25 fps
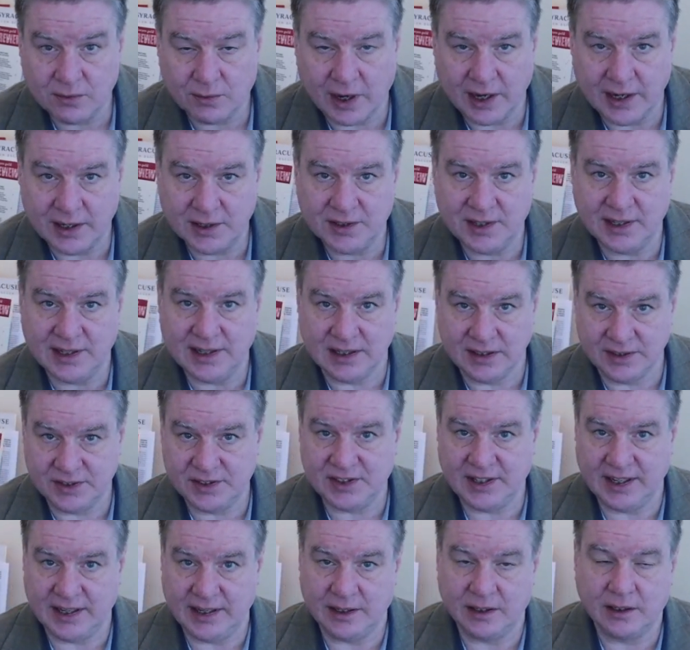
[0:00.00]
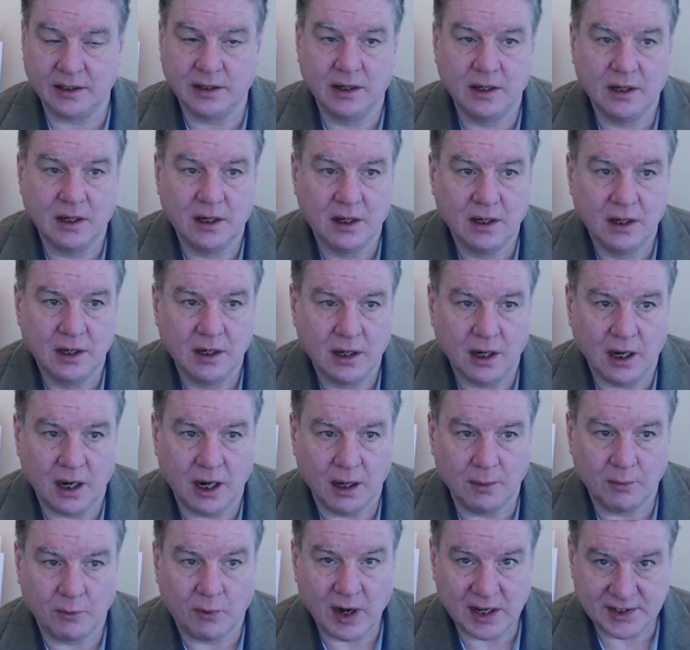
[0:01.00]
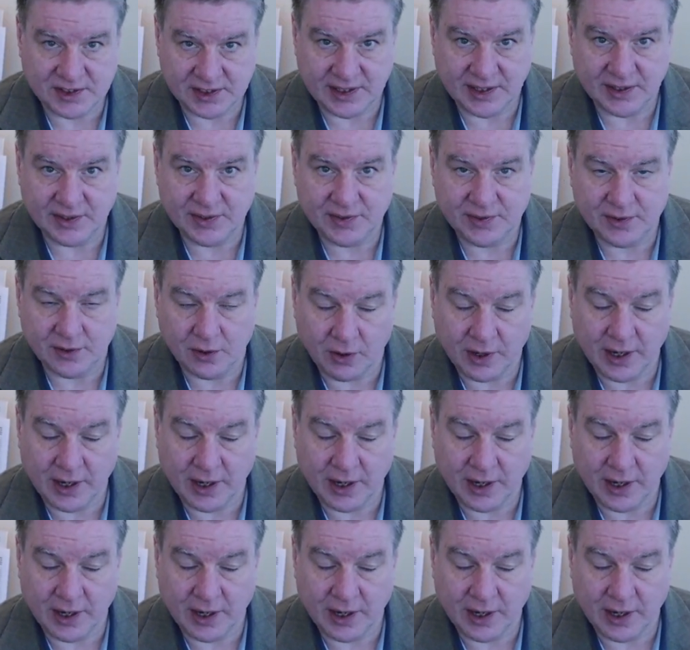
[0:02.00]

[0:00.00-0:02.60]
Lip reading: right, to in-state residents.